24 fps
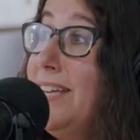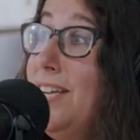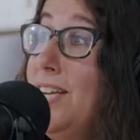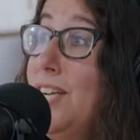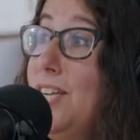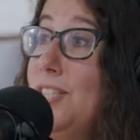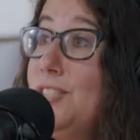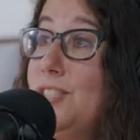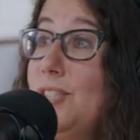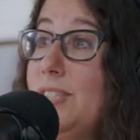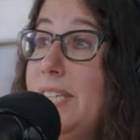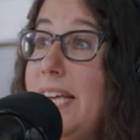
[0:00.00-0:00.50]
Huh.
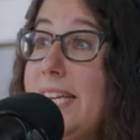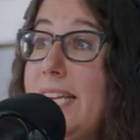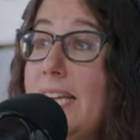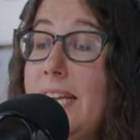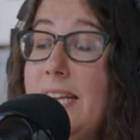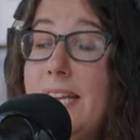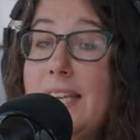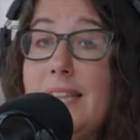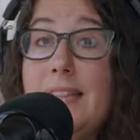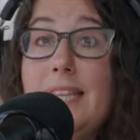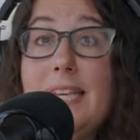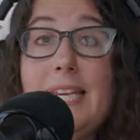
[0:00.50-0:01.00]
So like
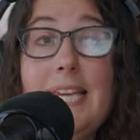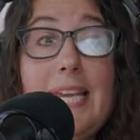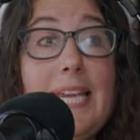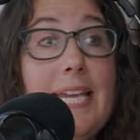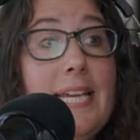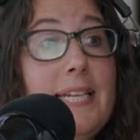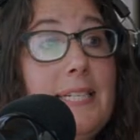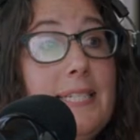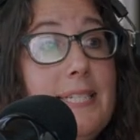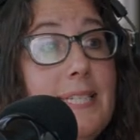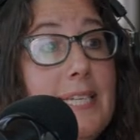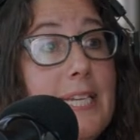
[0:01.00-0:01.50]
the
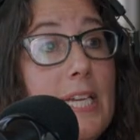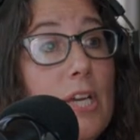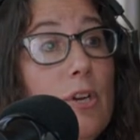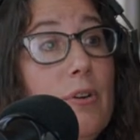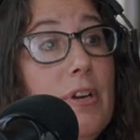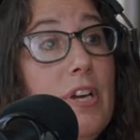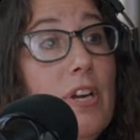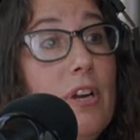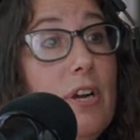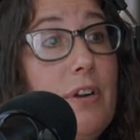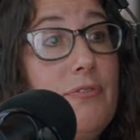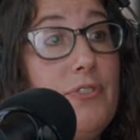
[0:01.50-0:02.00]

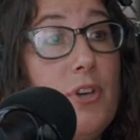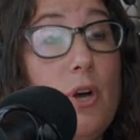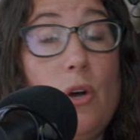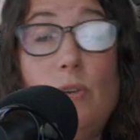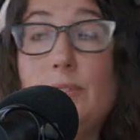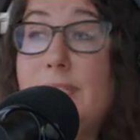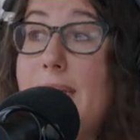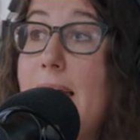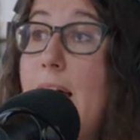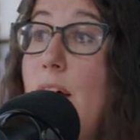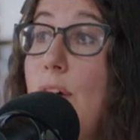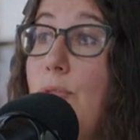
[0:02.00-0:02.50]
interior of the
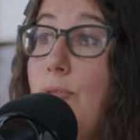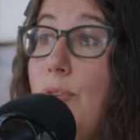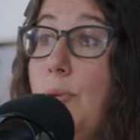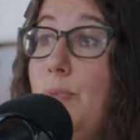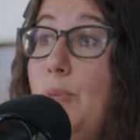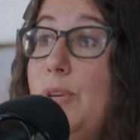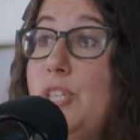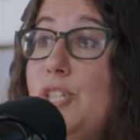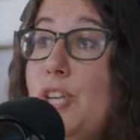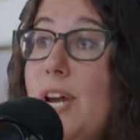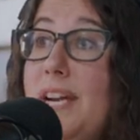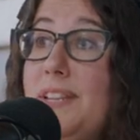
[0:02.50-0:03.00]
hotel room,
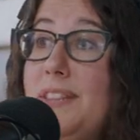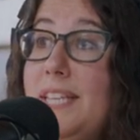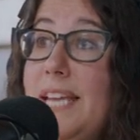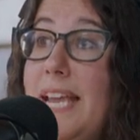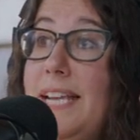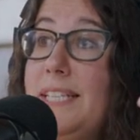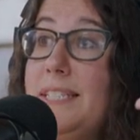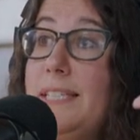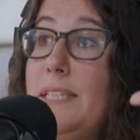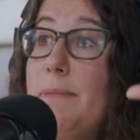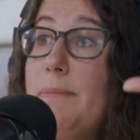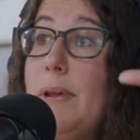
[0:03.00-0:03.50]
we shot at the
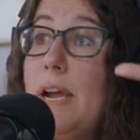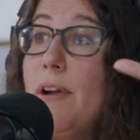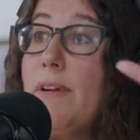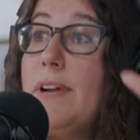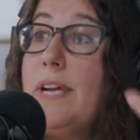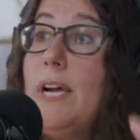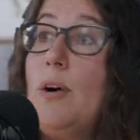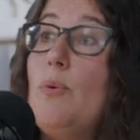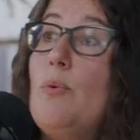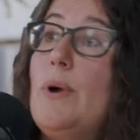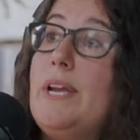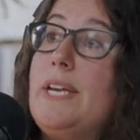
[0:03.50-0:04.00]
AC
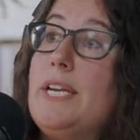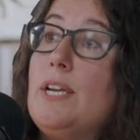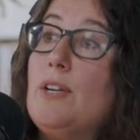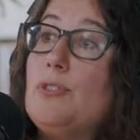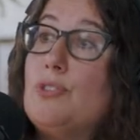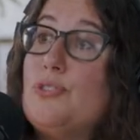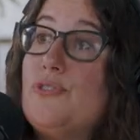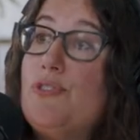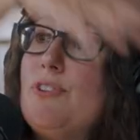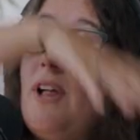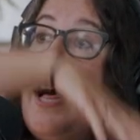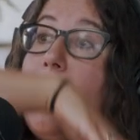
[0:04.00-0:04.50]
Marriott when he
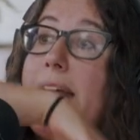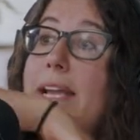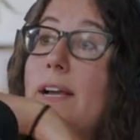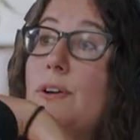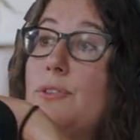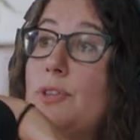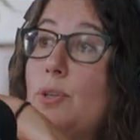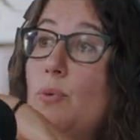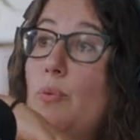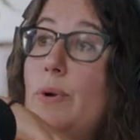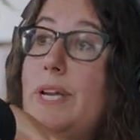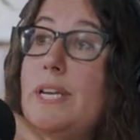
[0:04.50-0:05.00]
goes flying
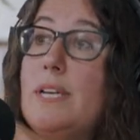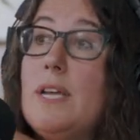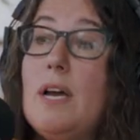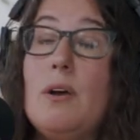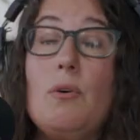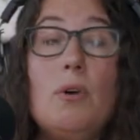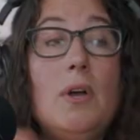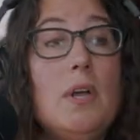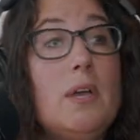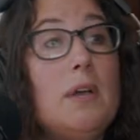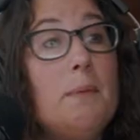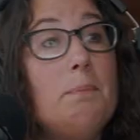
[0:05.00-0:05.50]
out the window.
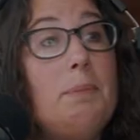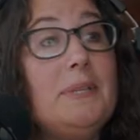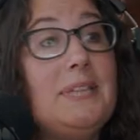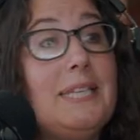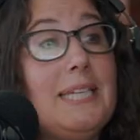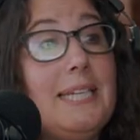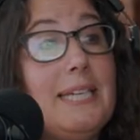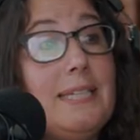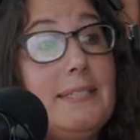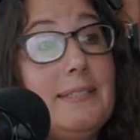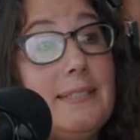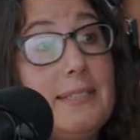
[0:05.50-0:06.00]
But
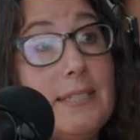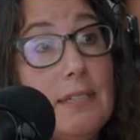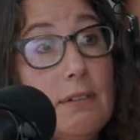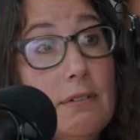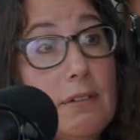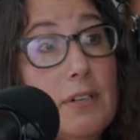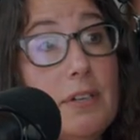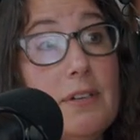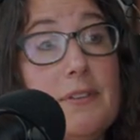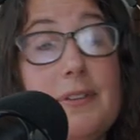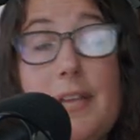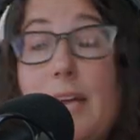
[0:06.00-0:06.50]
the
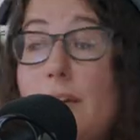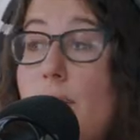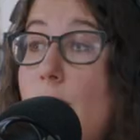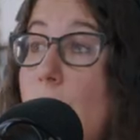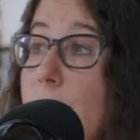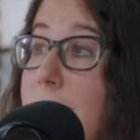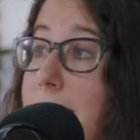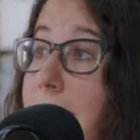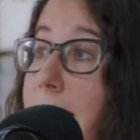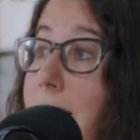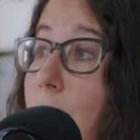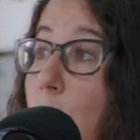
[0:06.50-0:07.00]
interior of that
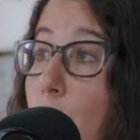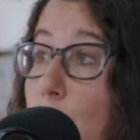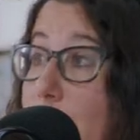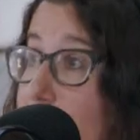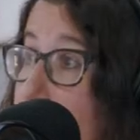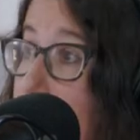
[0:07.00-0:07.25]
hotel, we